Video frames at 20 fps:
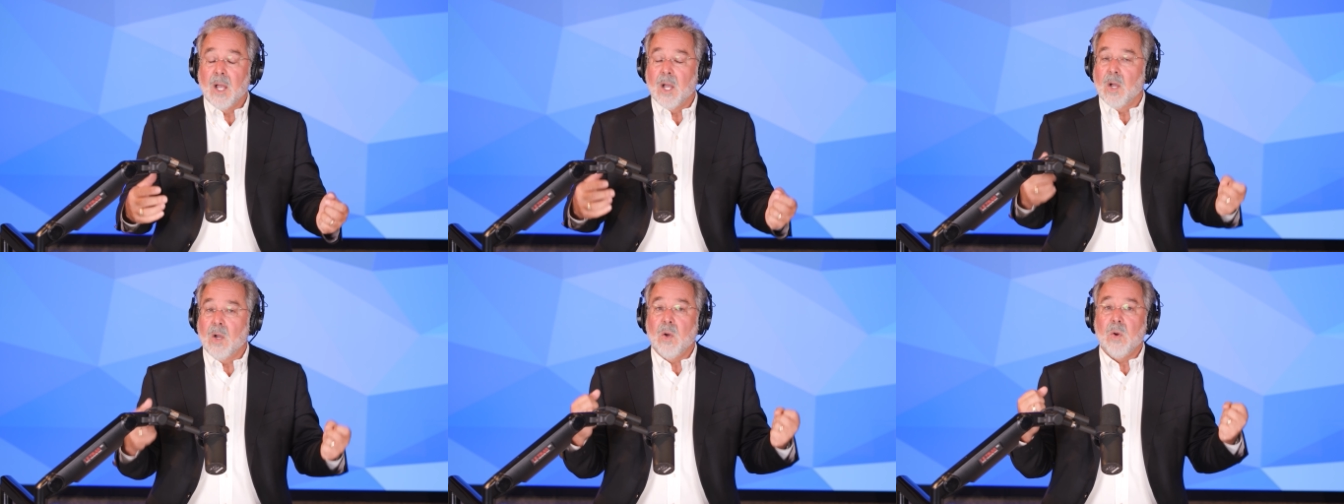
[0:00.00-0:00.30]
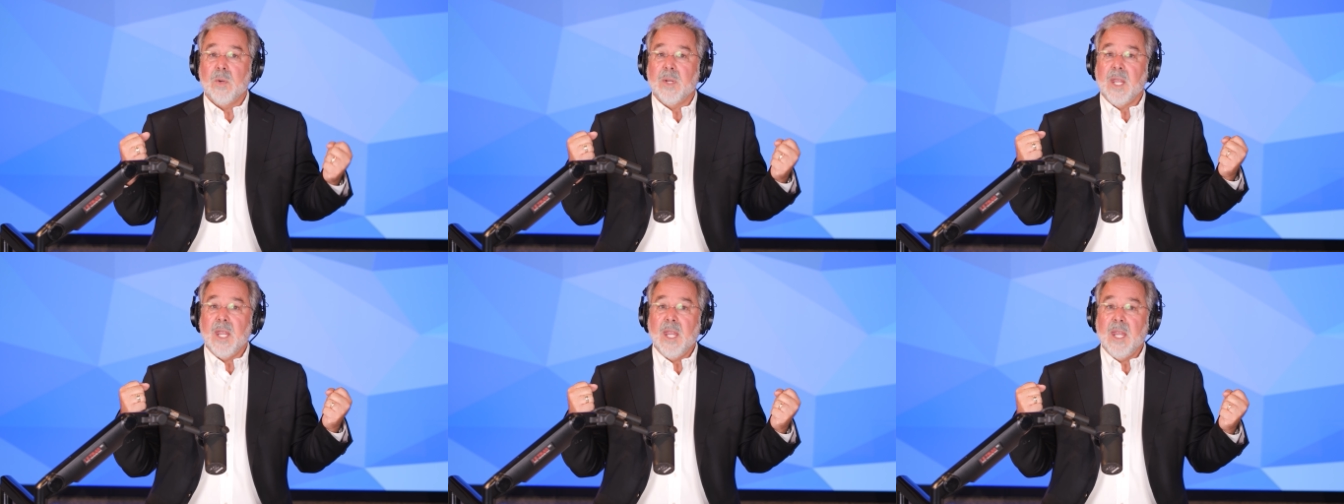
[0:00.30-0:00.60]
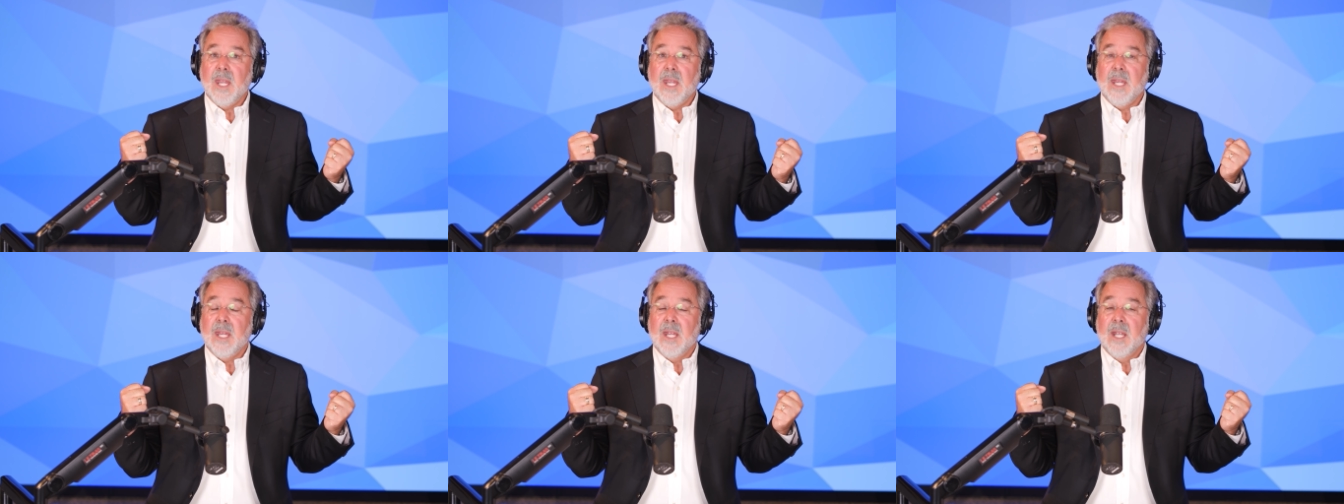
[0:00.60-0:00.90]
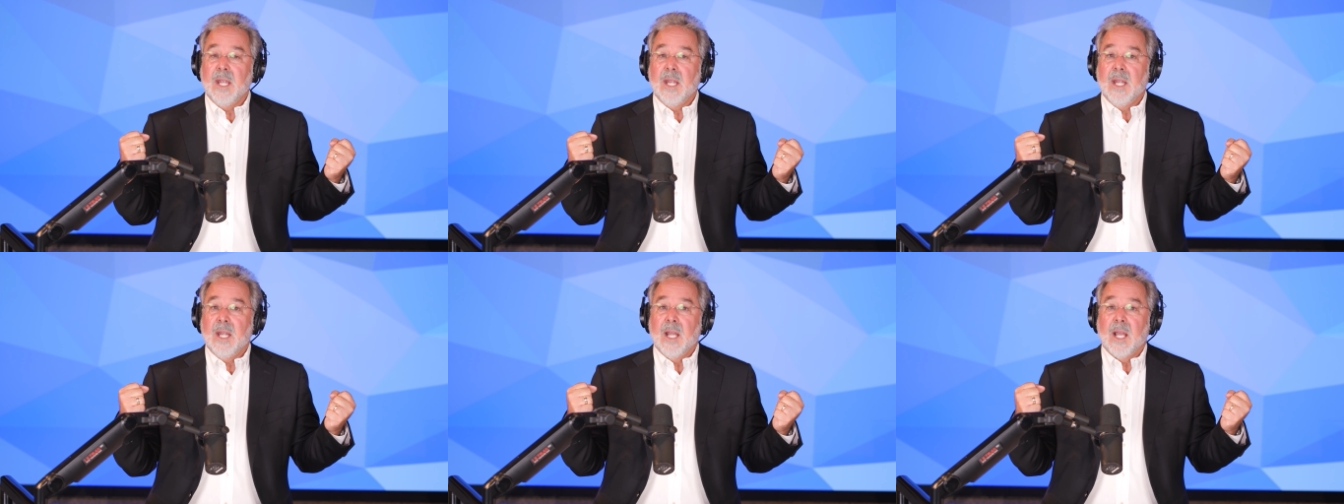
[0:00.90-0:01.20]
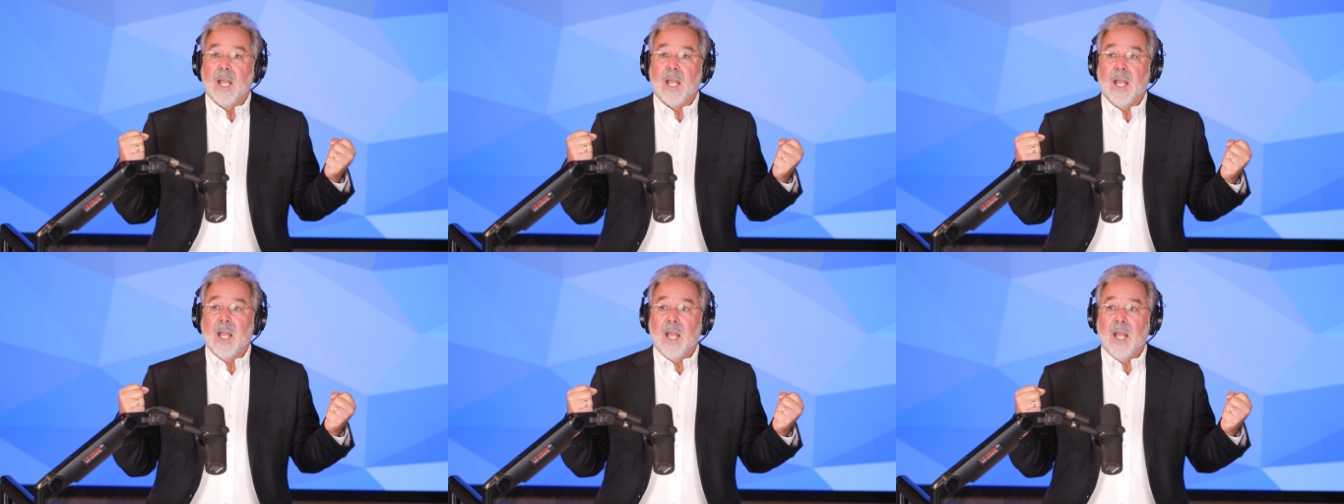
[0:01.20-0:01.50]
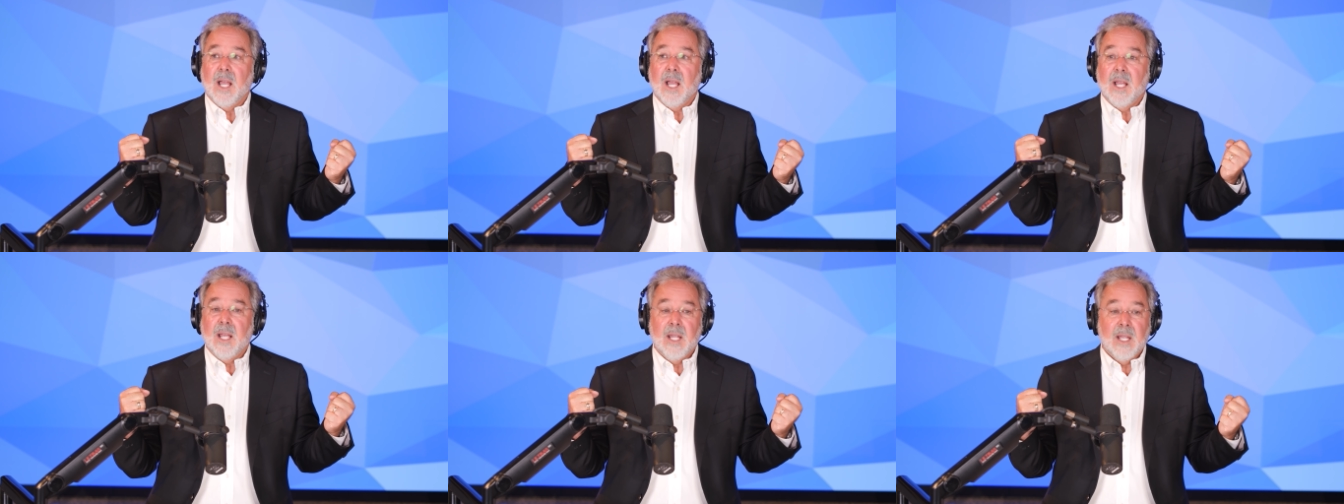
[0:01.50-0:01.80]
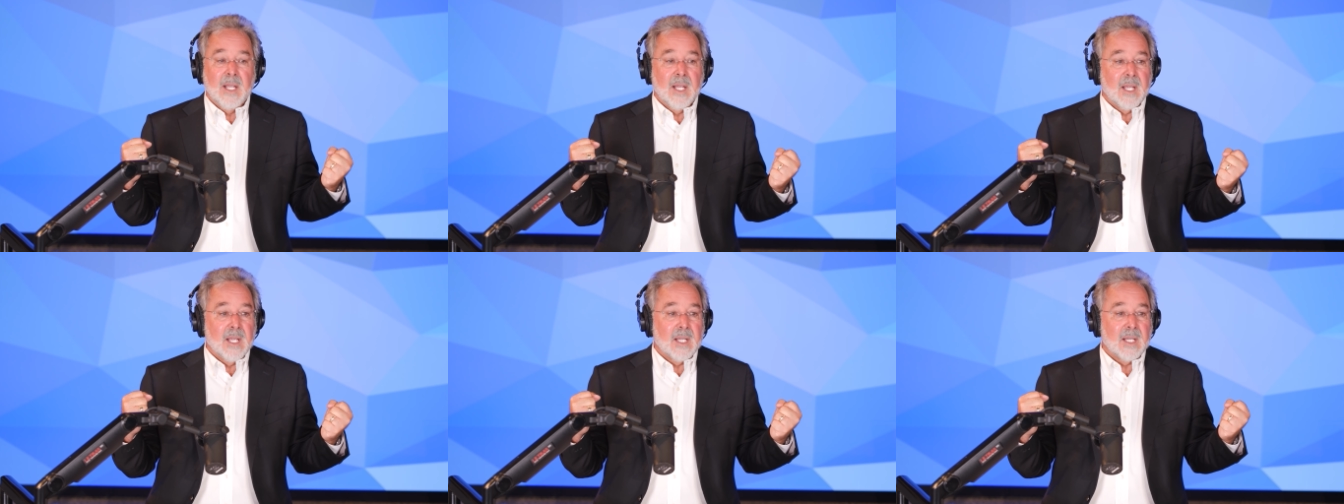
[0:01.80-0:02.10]
Okay. Uh,
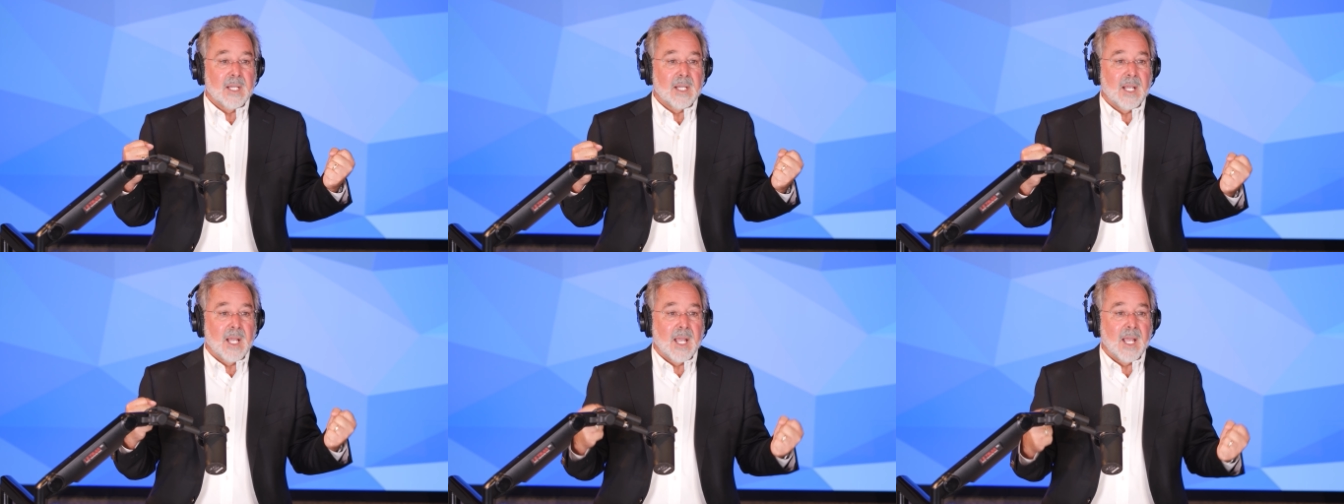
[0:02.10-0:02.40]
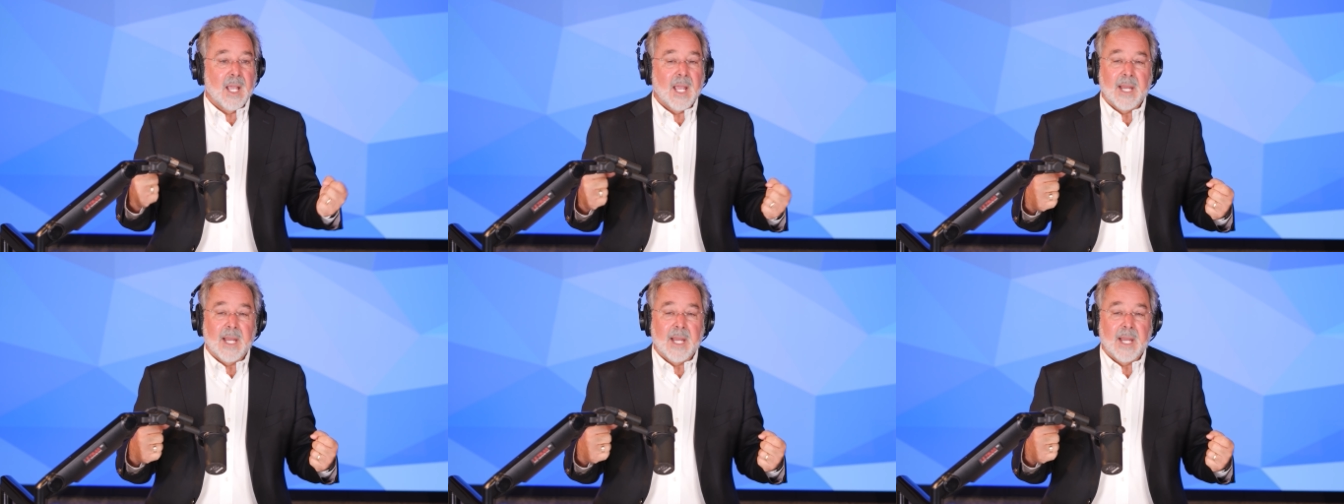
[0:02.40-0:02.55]
uh,